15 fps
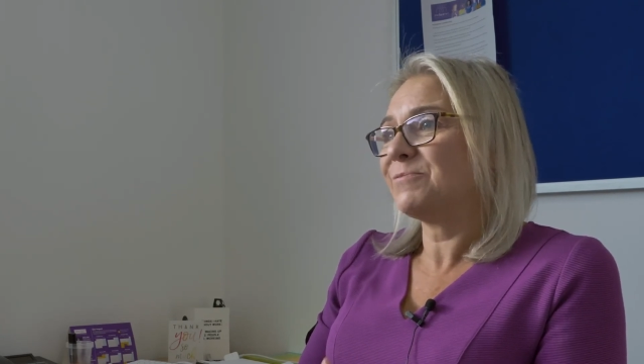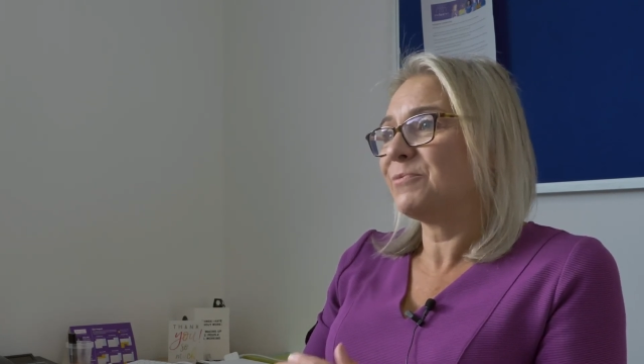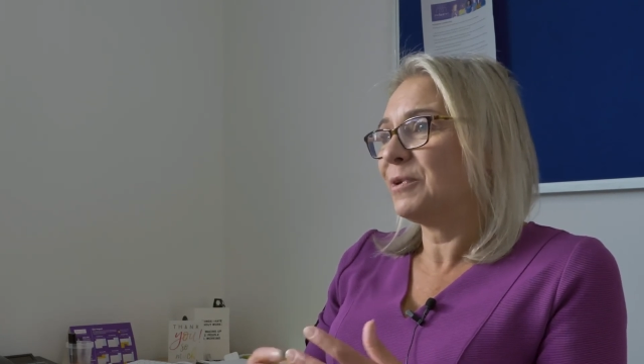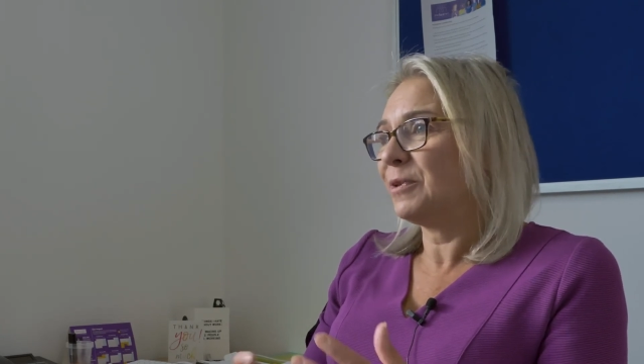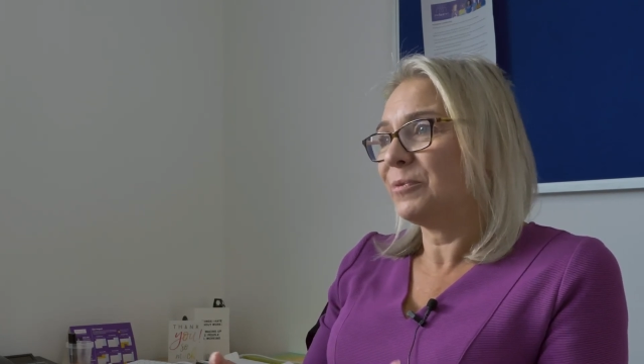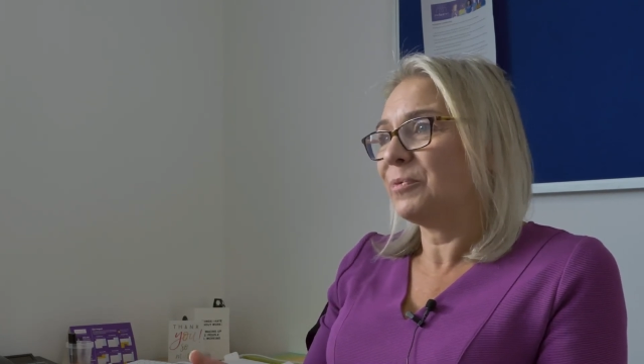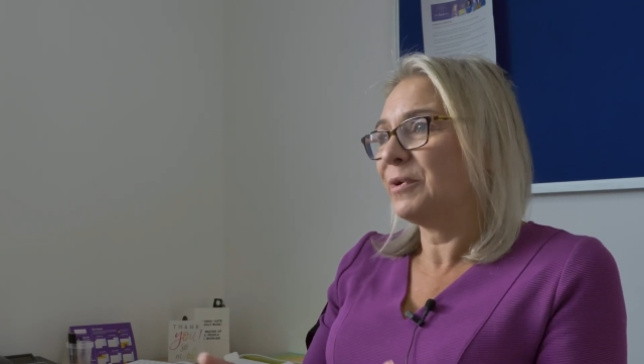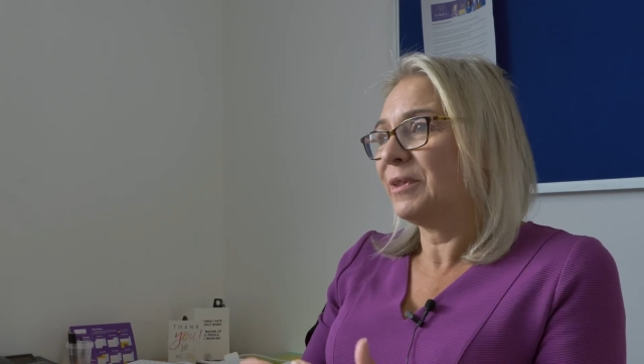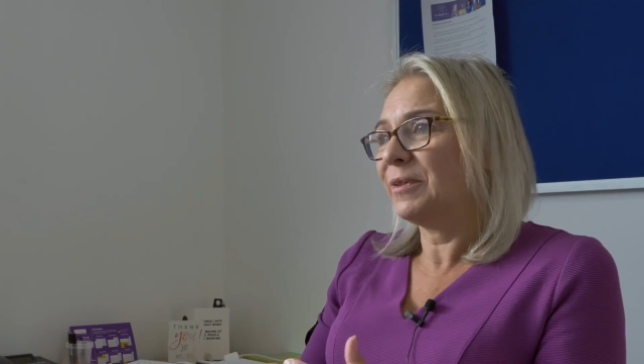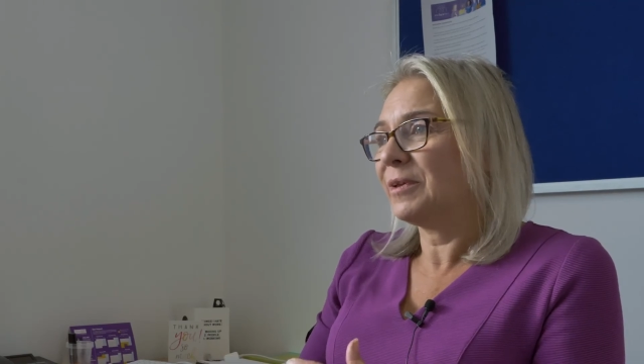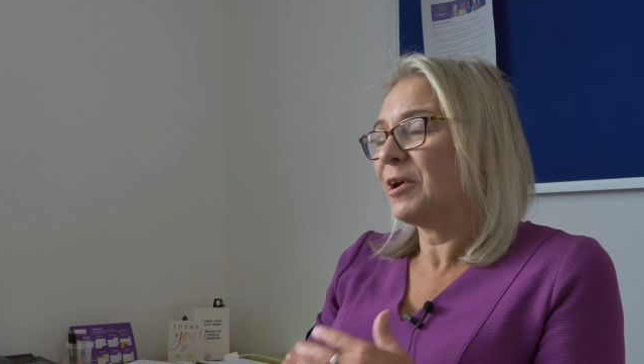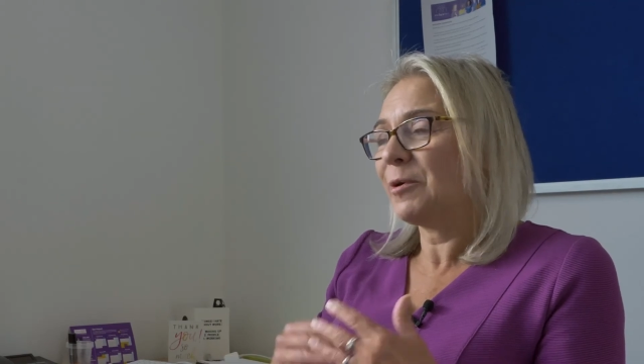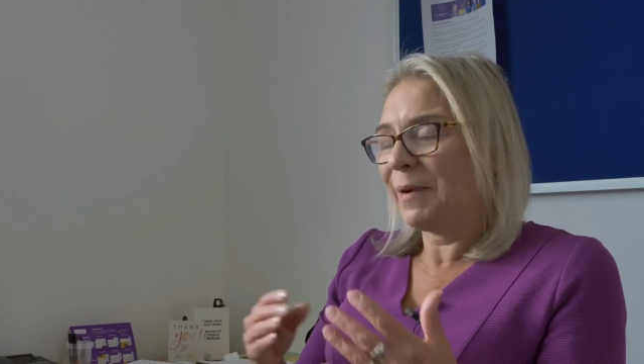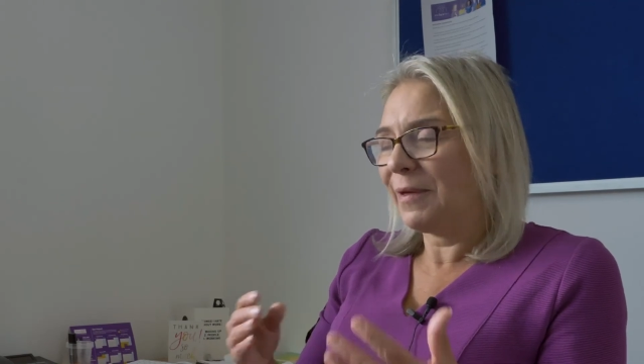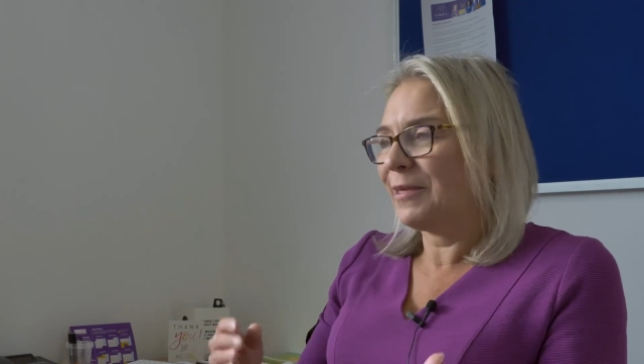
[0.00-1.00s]
we'll
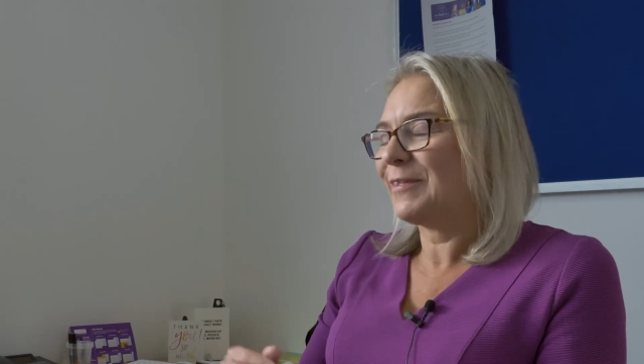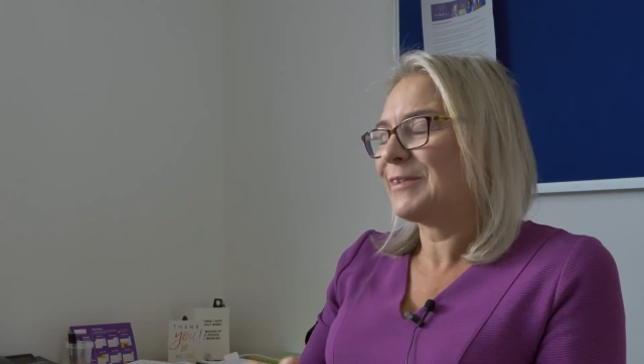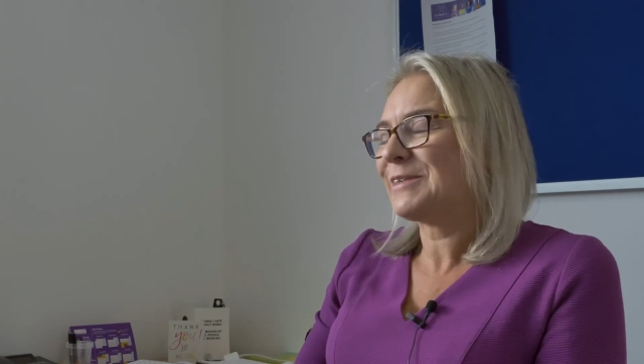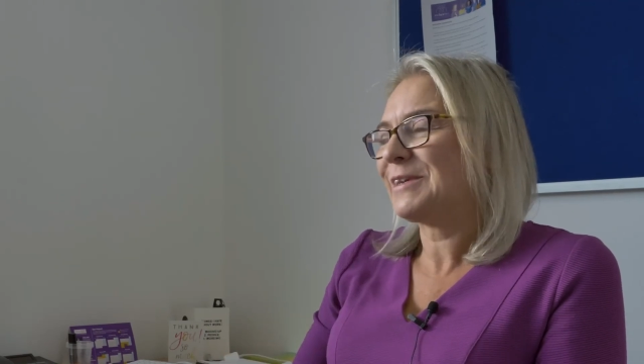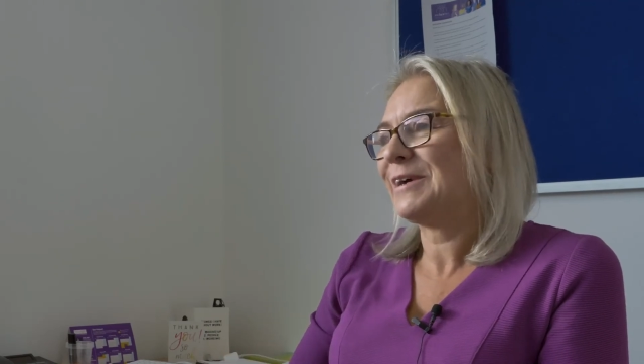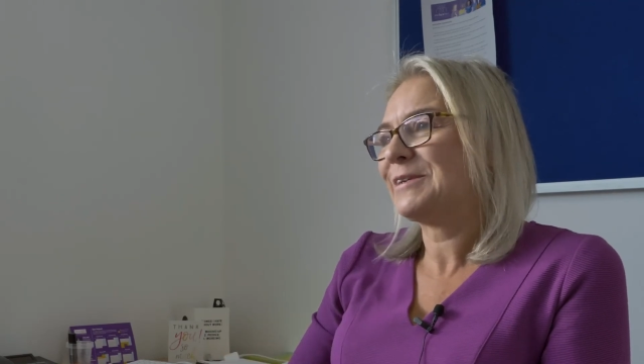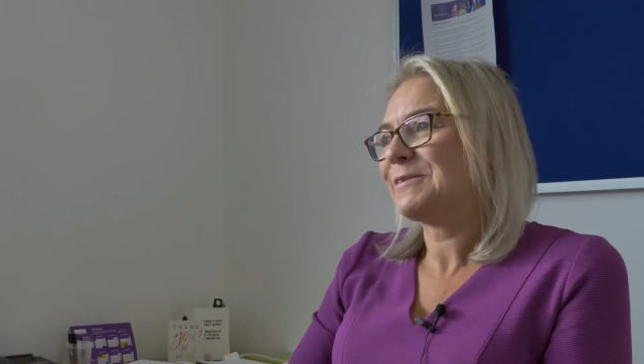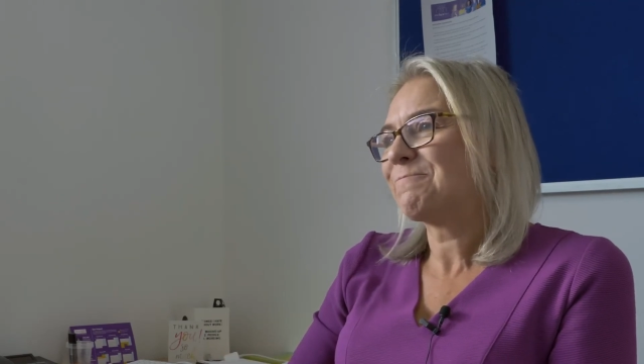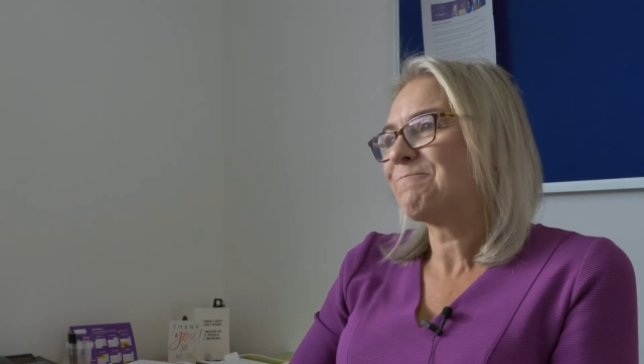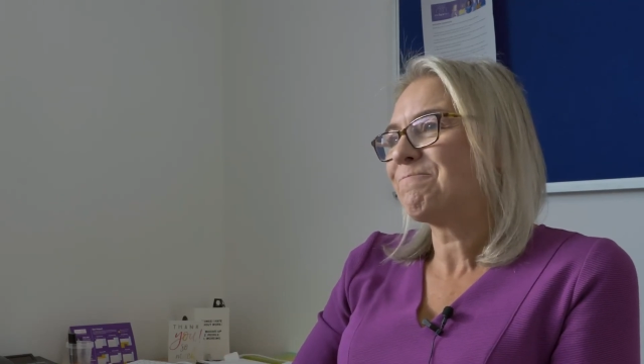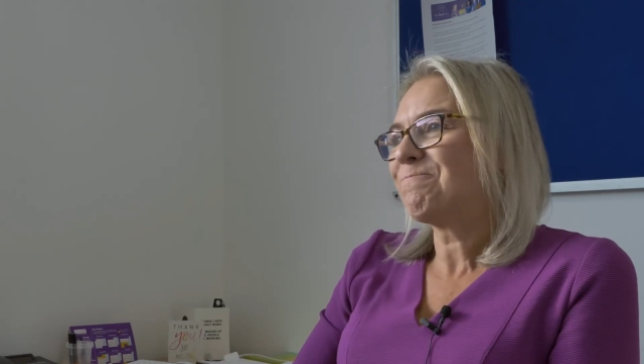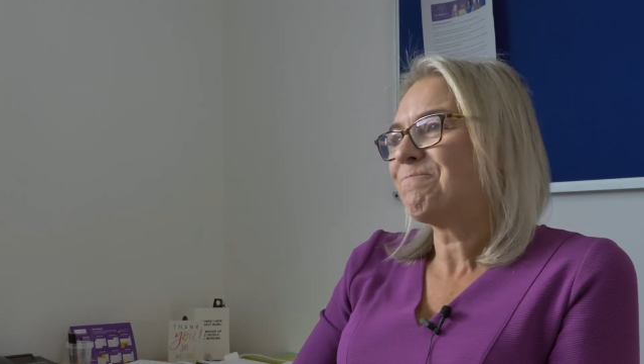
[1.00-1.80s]
come out the other side.